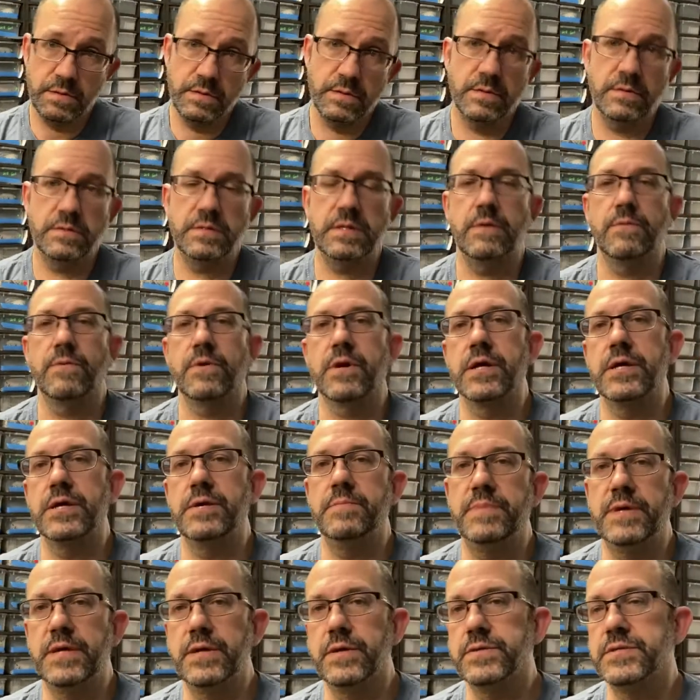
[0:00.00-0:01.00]
that we're going to
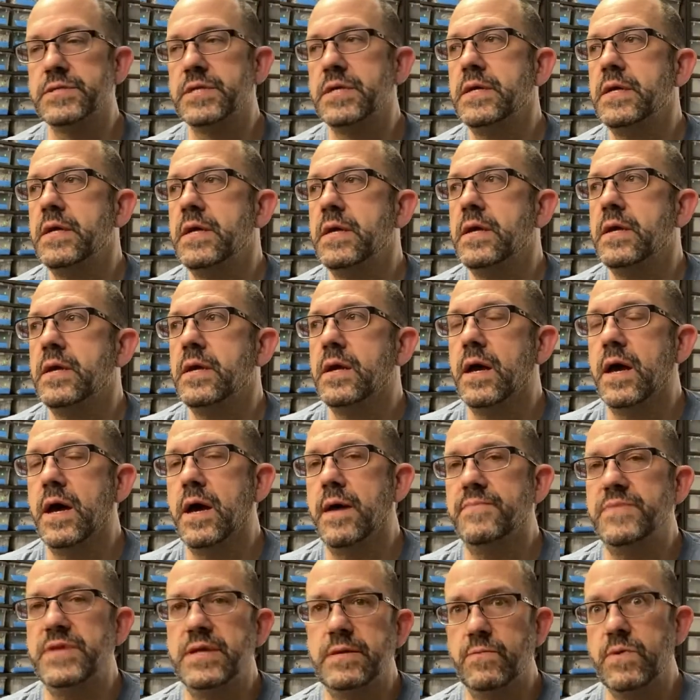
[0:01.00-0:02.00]
build,
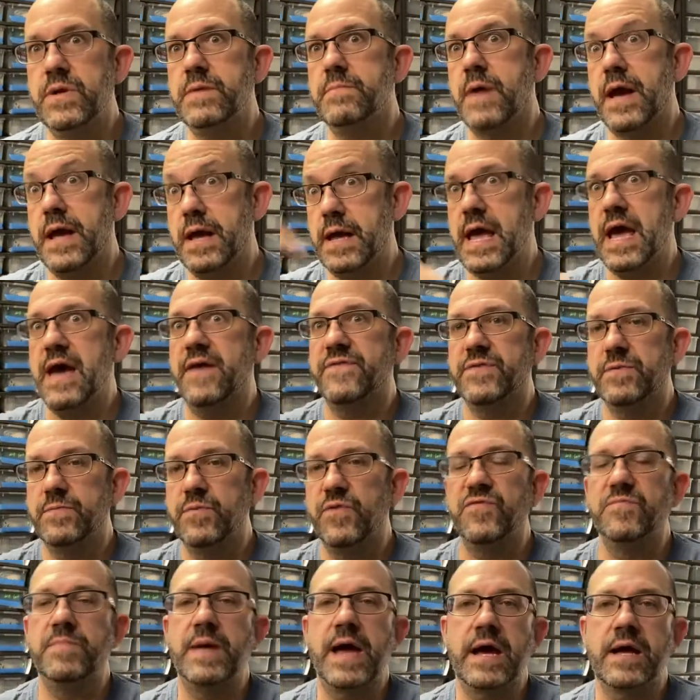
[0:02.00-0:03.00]
then we might have to
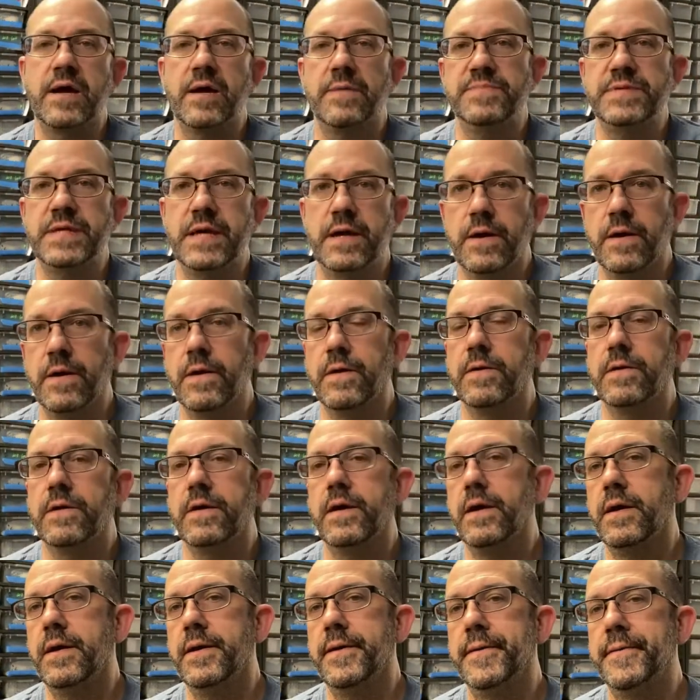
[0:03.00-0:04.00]
move back up there,
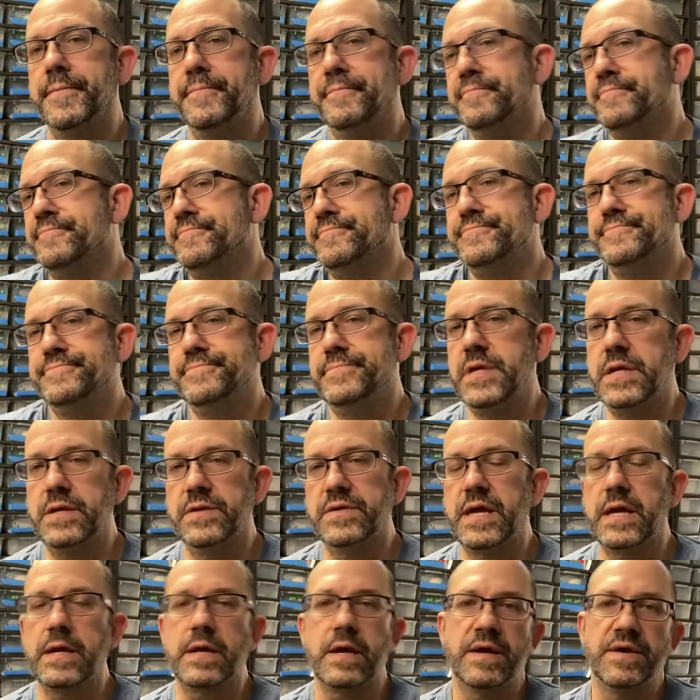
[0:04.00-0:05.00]

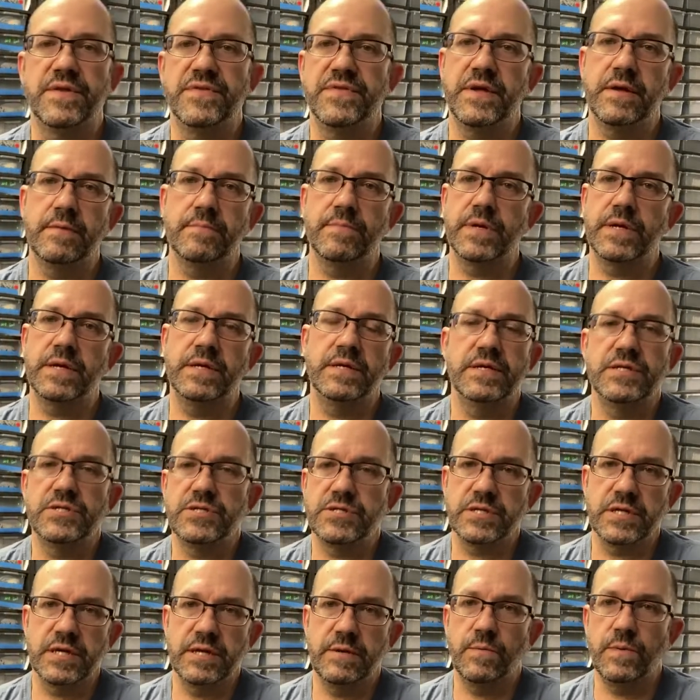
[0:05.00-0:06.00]
that kind of thing. But
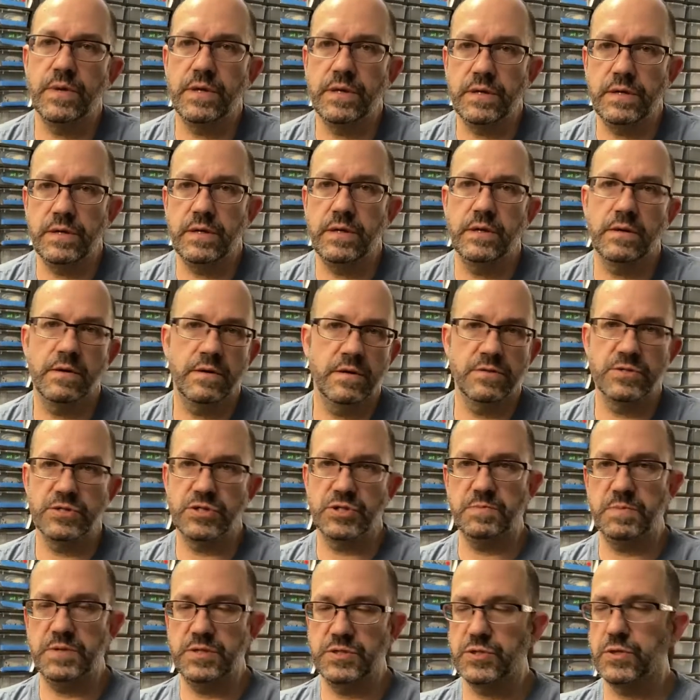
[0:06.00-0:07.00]
initially it'll
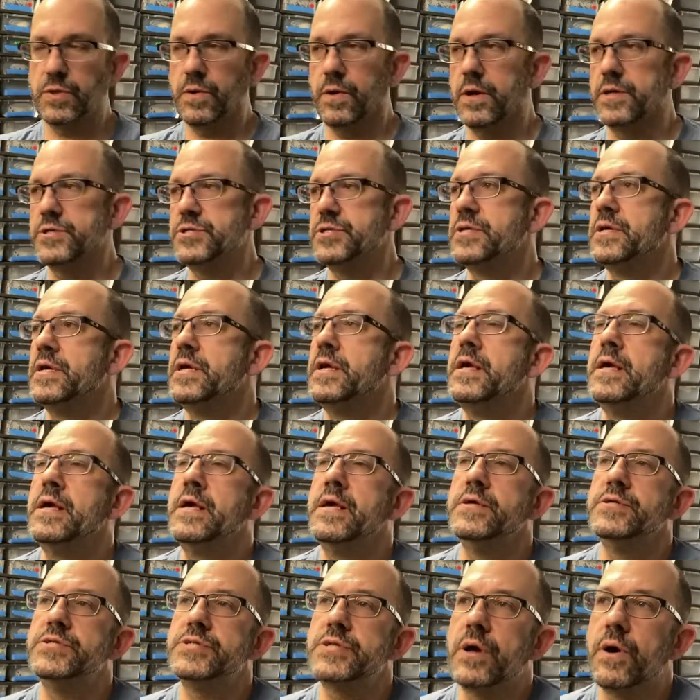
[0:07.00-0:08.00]
just be storage.
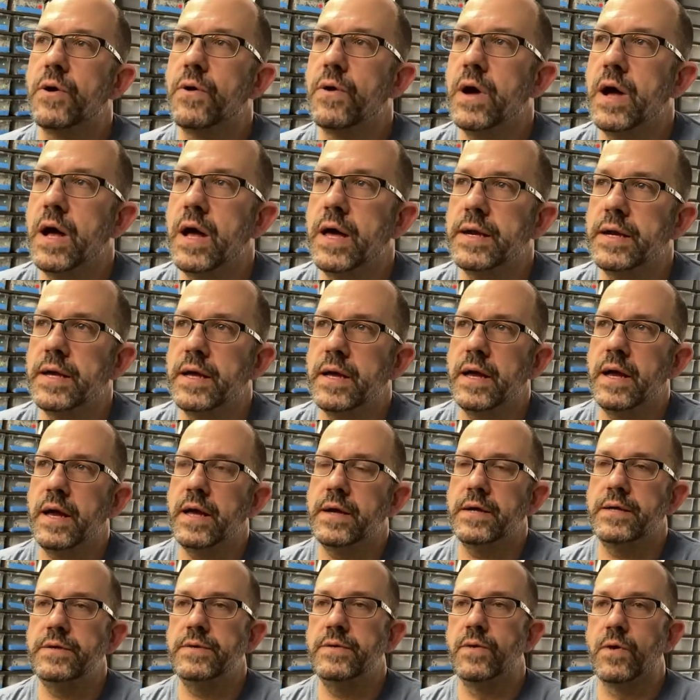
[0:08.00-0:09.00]
So
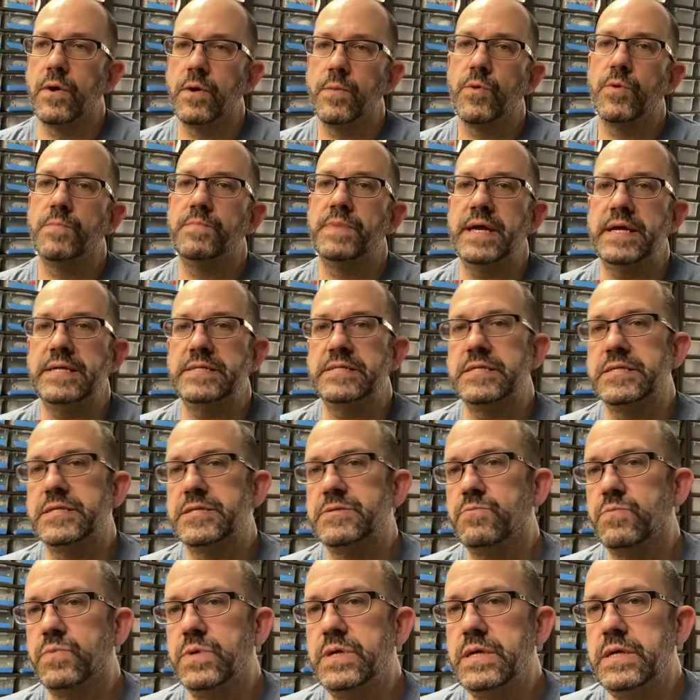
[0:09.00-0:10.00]
on a normal basis,
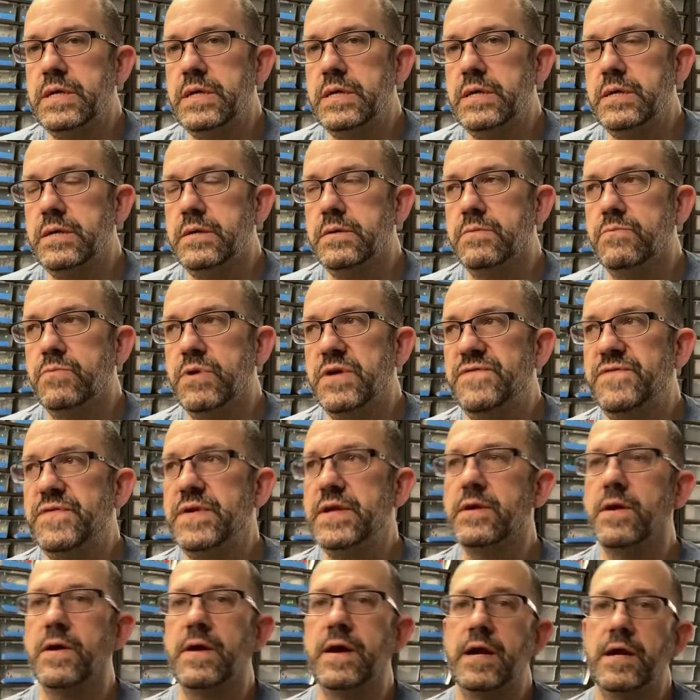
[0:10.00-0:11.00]
we
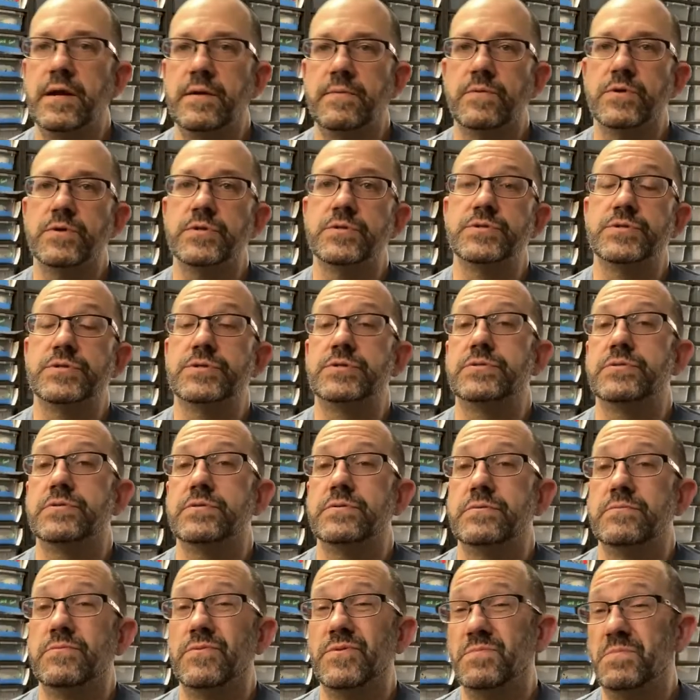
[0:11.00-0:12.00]
feed our animals.
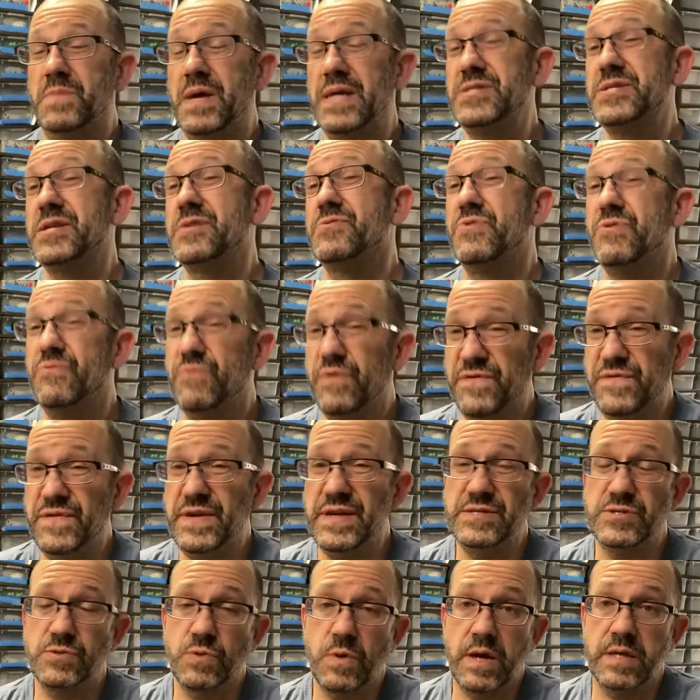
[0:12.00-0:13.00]
Well, basically, we
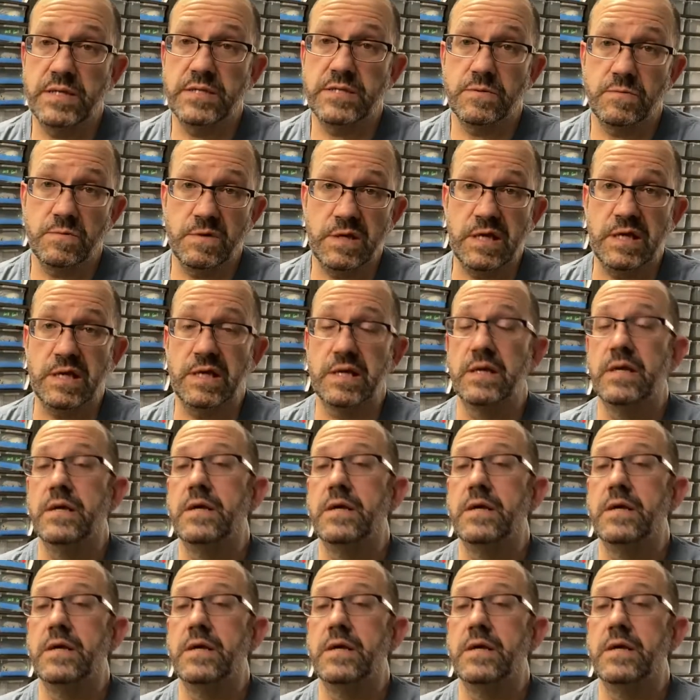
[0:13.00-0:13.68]
feed twice a week.